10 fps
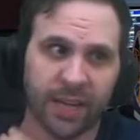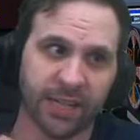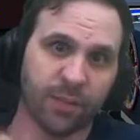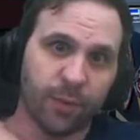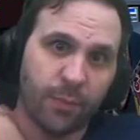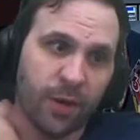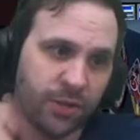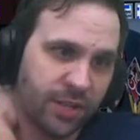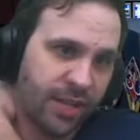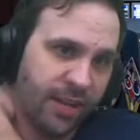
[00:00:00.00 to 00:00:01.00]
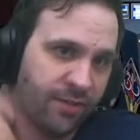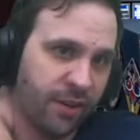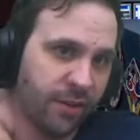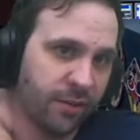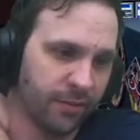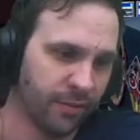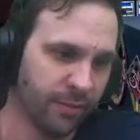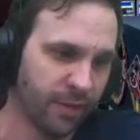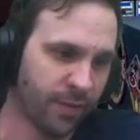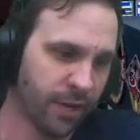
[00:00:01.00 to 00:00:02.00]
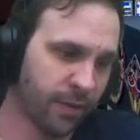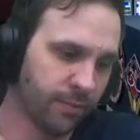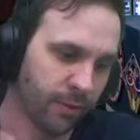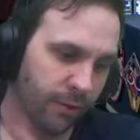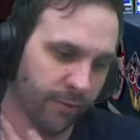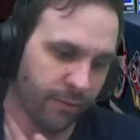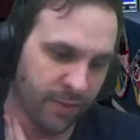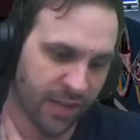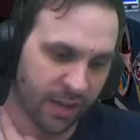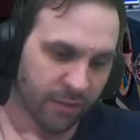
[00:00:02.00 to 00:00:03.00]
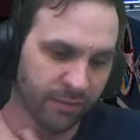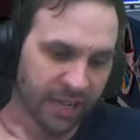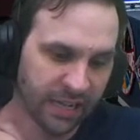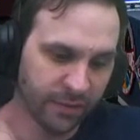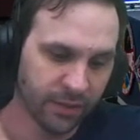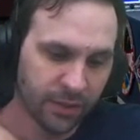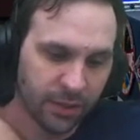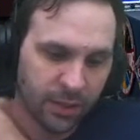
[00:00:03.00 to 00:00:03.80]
That's the propulsion test article from the Apollo program for Saturn Vs.